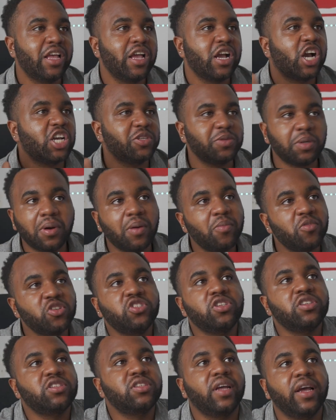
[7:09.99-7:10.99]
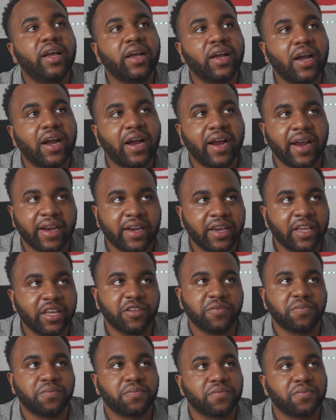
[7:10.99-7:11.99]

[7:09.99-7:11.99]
Because my mom was just like, all right, Dane.